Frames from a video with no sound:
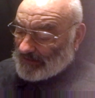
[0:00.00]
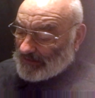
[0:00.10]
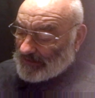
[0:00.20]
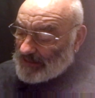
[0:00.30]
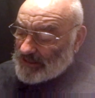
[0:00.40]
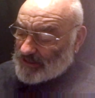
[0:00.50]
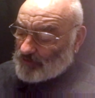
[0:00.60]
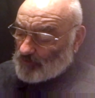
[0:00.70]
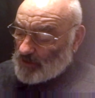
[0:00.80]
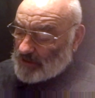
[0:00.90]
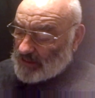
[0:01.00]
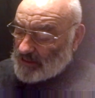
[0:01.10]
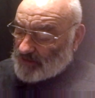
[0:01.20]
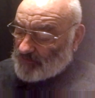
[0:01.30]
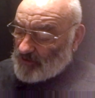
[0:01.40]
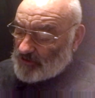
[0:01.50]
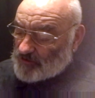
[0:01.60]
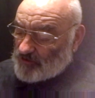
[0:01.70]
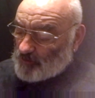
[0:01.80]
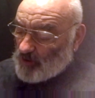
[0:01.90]
This was his
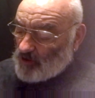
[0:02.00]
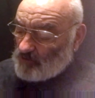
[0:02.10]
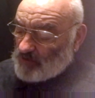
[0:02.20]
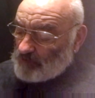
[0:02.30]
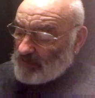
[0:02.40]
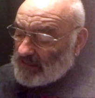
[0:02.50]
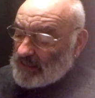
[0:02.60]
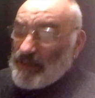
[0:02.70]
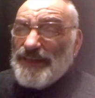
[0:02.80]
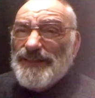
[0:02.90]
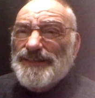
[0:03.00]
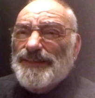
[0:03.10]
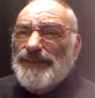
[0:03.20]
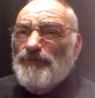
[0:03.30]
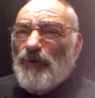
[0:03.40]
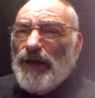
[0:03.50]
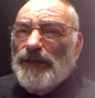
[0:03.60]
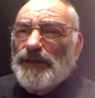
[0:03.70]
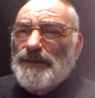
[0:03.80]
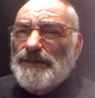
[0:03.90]
first trip home in many years, and he
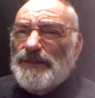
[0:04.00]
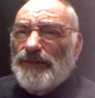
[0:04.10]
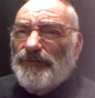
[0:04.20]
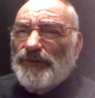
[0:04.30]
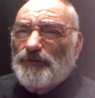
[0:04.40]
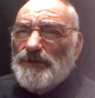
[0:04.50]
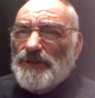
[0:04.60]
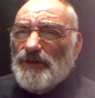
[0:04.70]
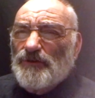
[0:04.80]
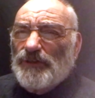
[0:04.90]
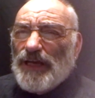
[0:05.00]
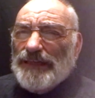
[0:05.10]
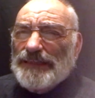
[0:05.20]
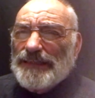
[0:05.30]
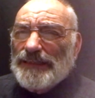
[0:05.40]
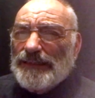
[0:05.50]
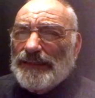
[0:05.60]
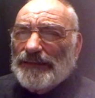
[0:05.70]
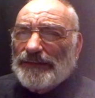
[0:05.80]
wonders if it was a good idea.